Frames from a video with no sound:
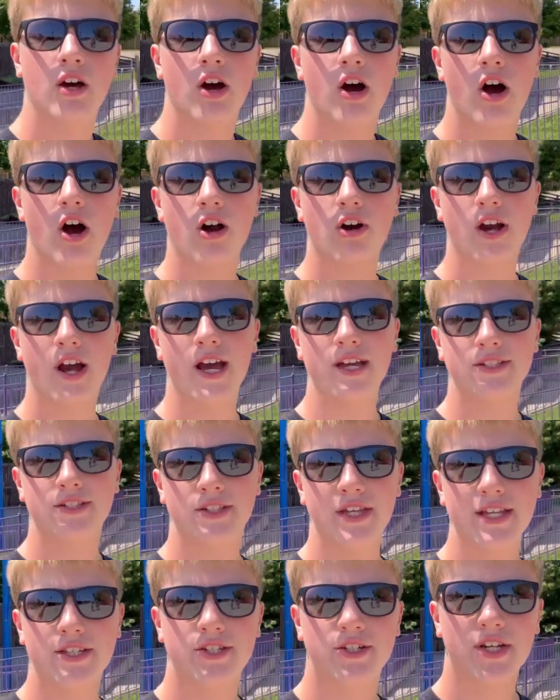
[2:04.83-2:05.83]
All right, so
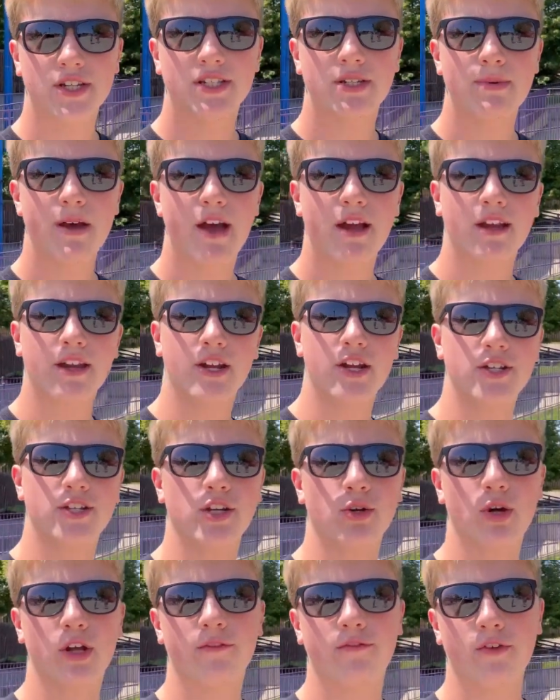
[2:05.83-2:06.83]
that's just about gonna
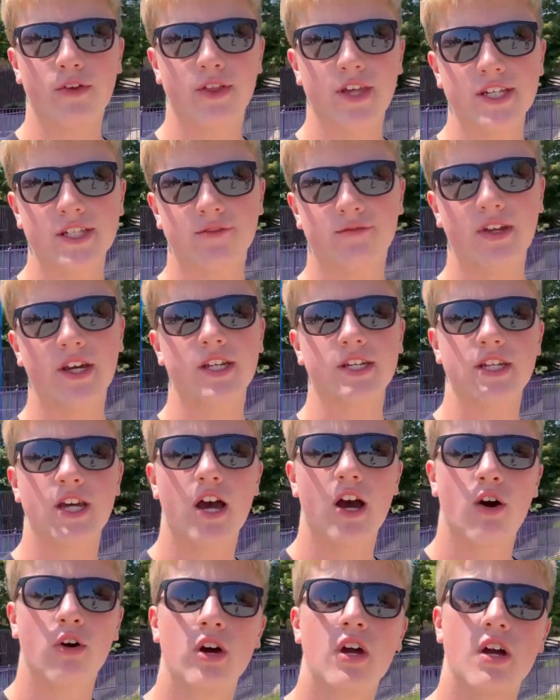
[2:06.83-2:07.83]
do it for this
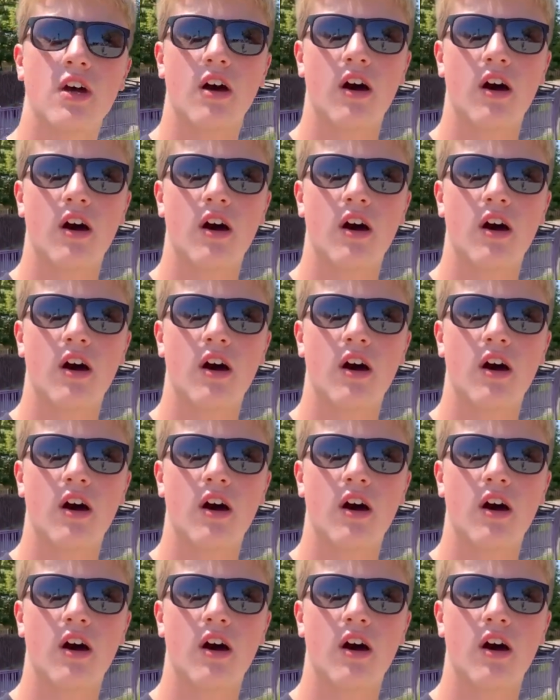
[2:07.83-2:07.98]
video